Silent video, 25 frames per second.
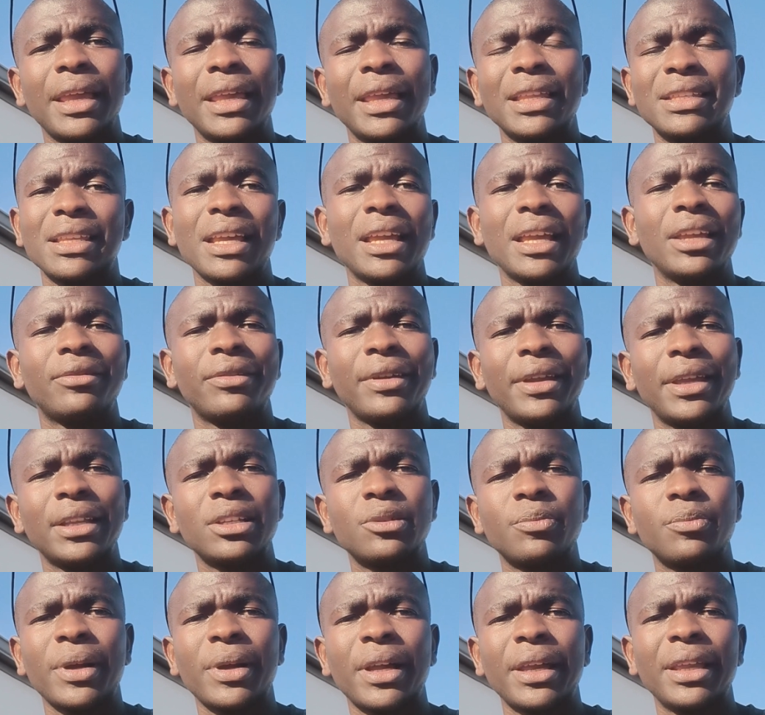as I've
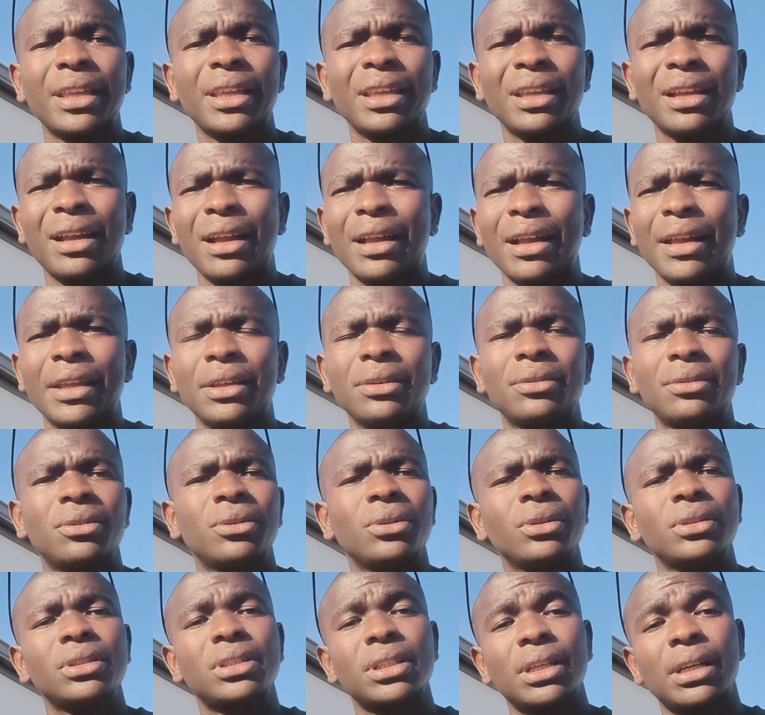heard by a guy
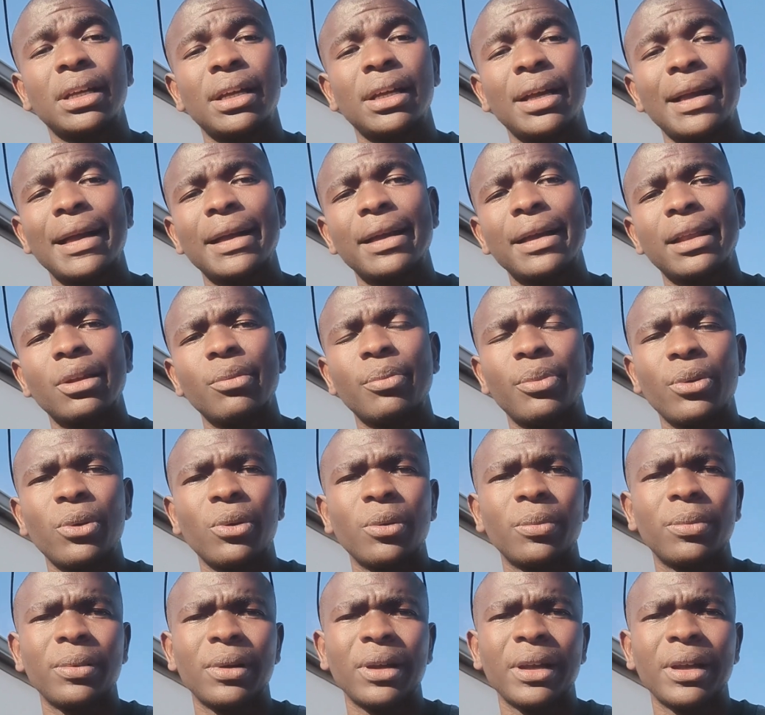called Uncle Bob.